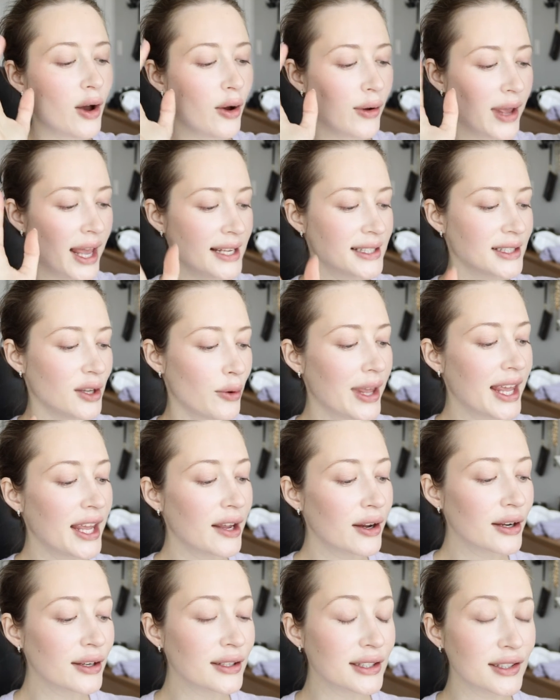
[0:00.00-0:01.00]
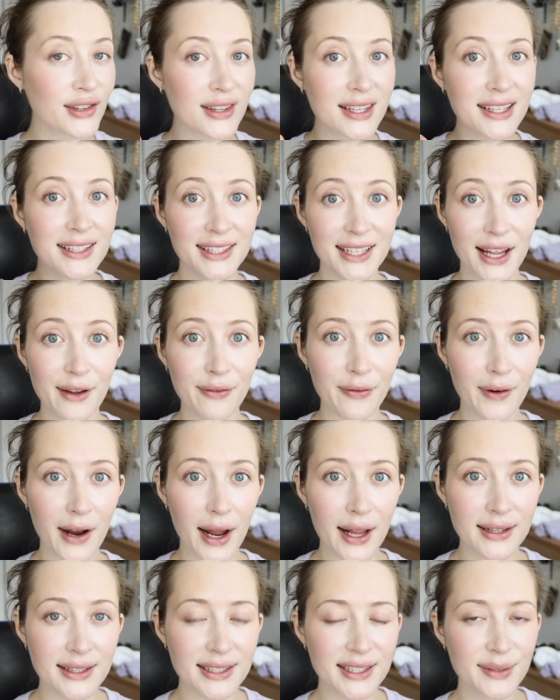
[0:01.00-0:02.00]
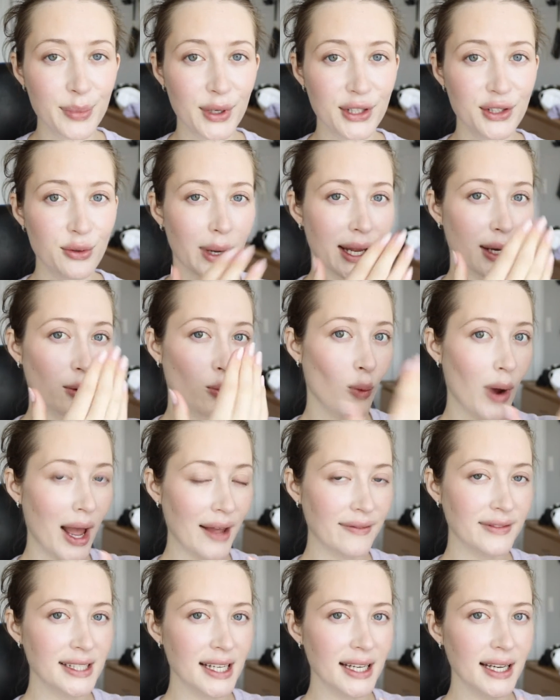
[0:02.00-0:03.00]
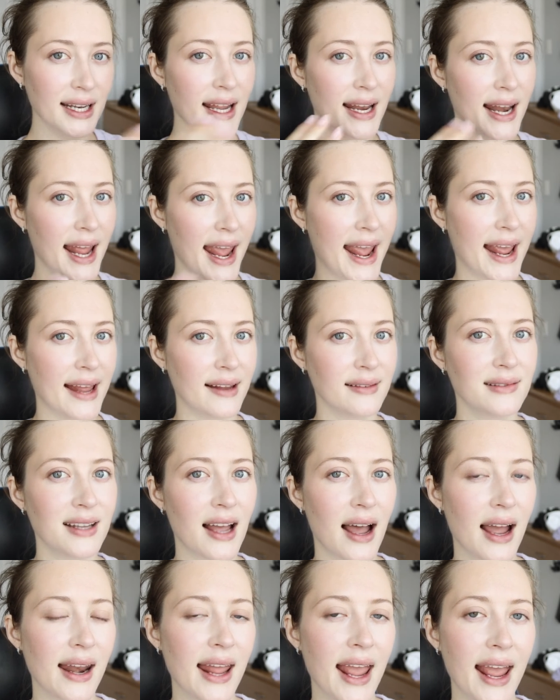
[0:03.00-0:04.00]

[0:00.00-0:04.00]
okay, so here's the difference between wefted and hand-tied.